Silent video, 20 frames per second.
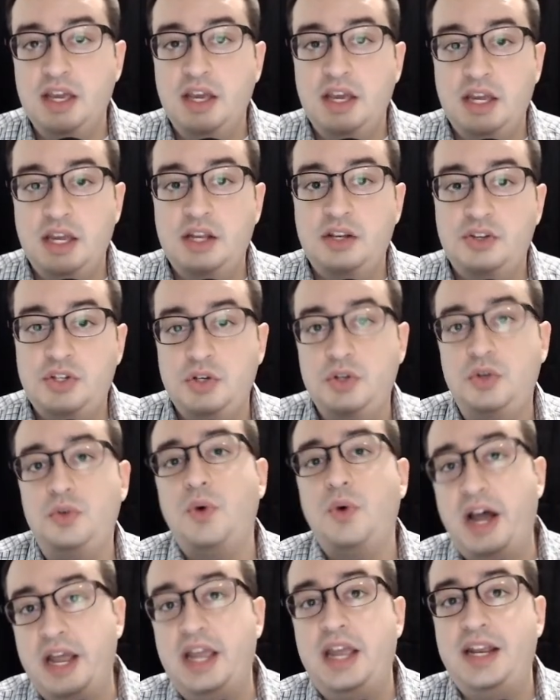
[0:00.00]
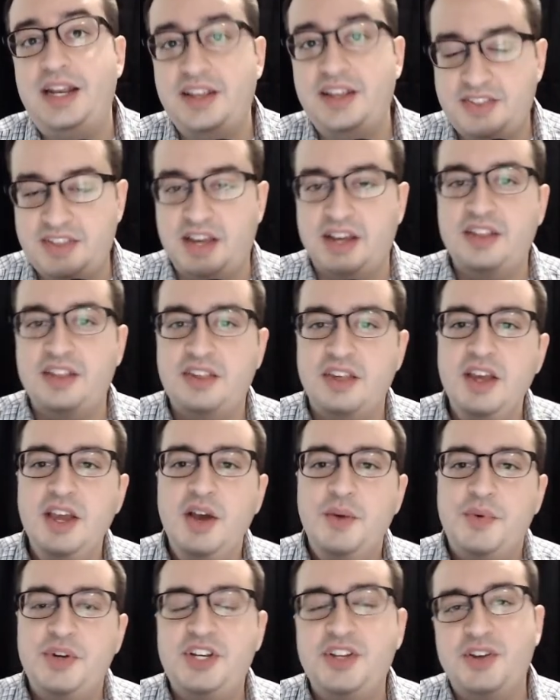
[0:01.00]
into y86,
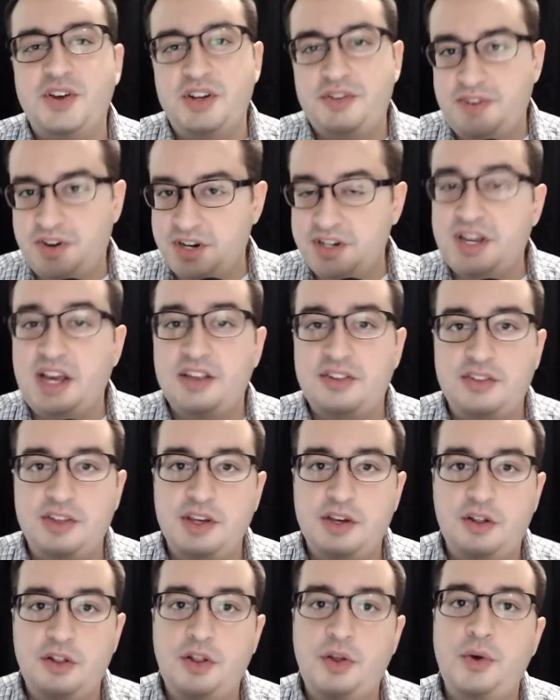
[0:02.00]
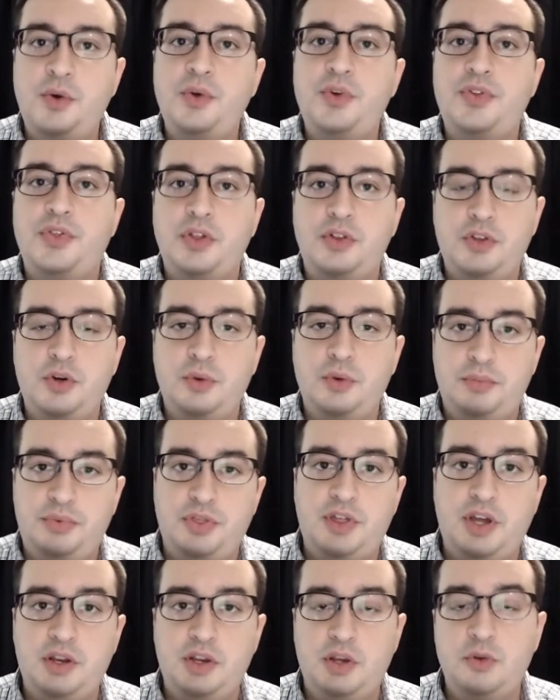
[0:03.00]
which is going to very nicely close the loop
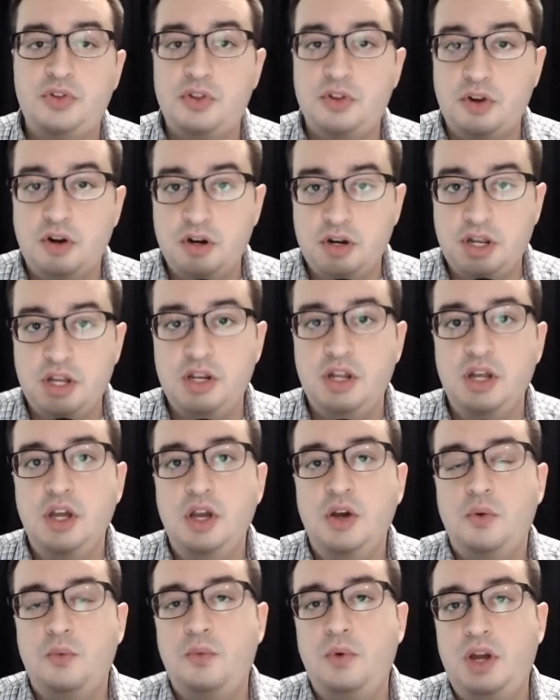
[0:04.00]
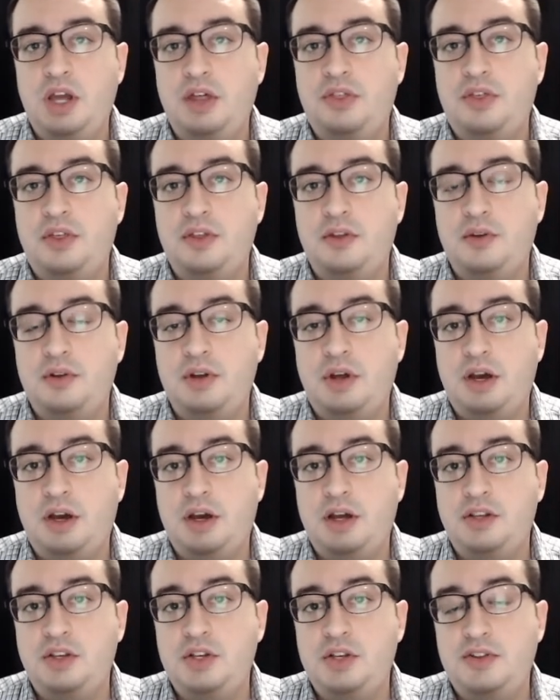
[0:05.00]
that you started with
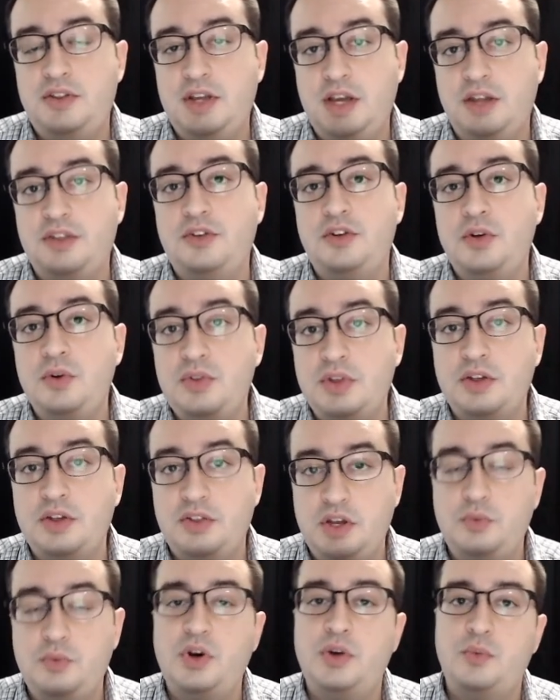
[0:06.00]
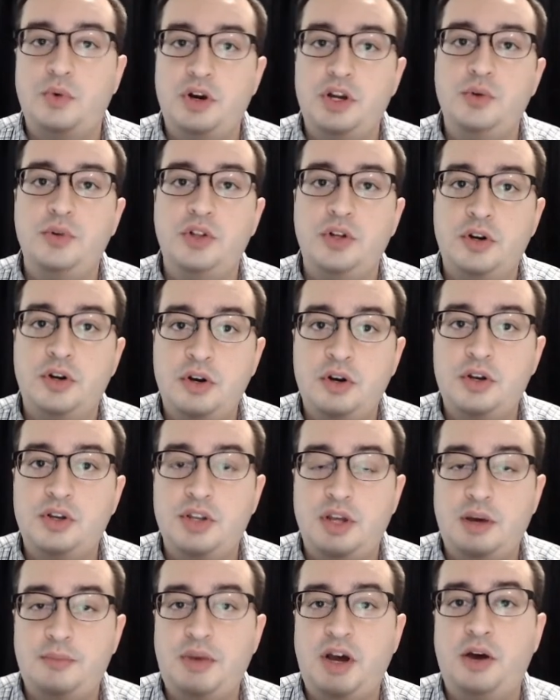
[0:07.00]
CS432, where you
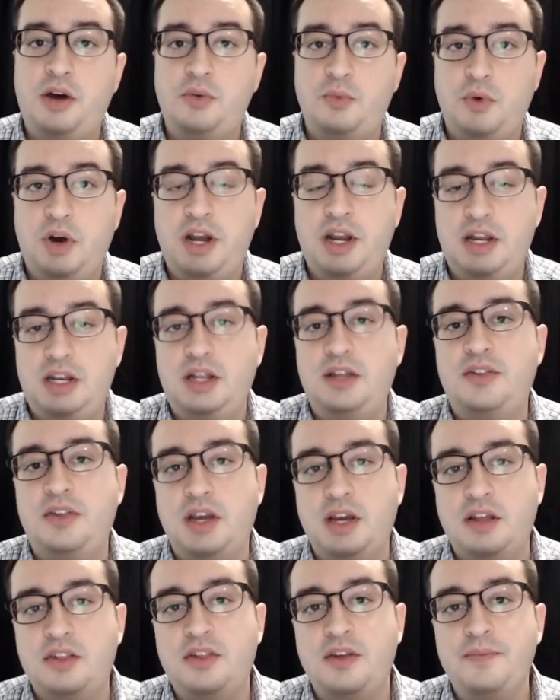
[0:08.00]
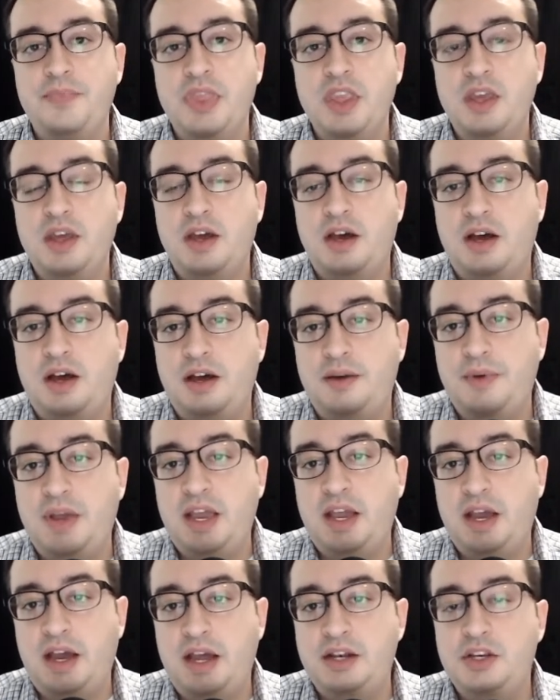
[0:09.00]
learned about y86
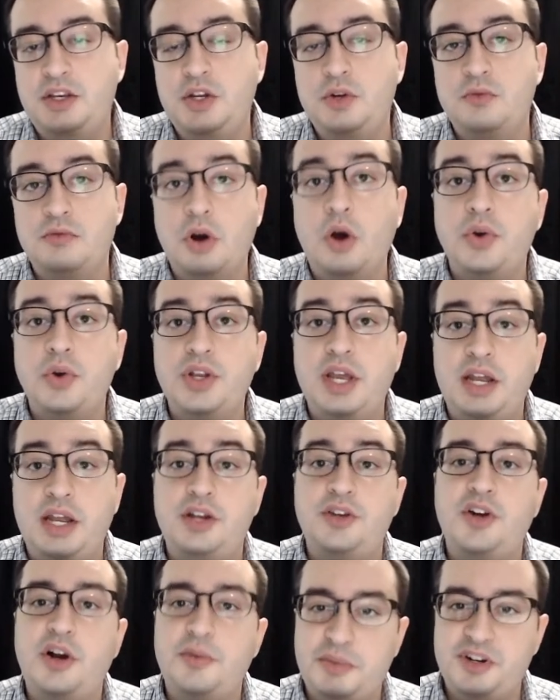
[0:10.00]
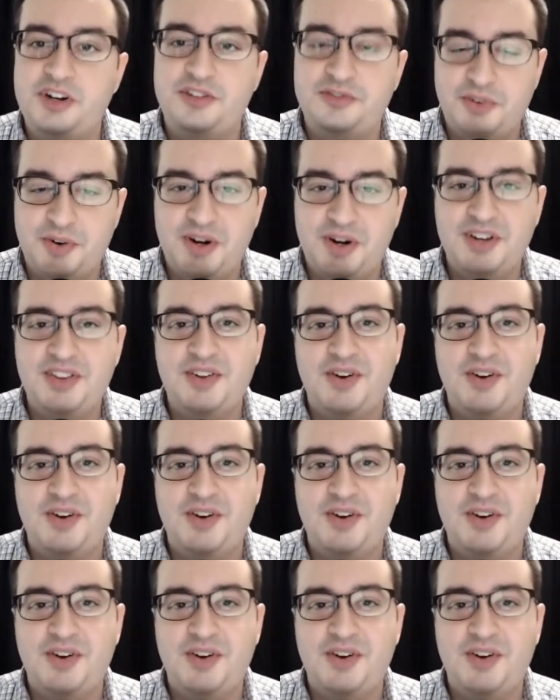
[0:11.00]
and you wrote an interpreter for it.